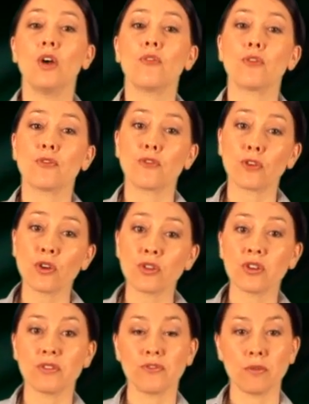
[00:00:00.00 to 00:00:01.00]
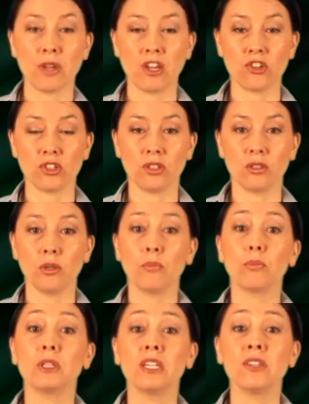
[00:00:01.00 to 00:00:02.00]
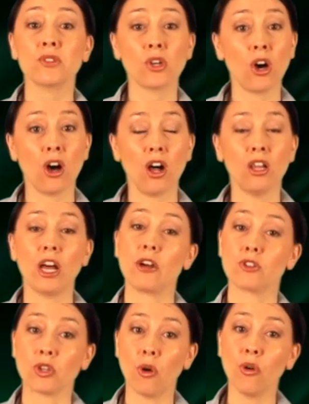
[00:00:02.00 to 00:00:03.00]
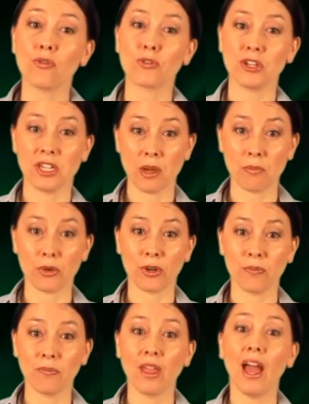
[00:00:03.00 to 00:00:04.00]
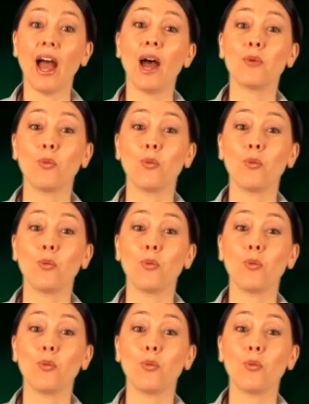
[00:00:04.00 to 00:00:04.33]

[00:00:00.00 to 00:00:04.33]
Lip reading: For further information, please call our toll-free number at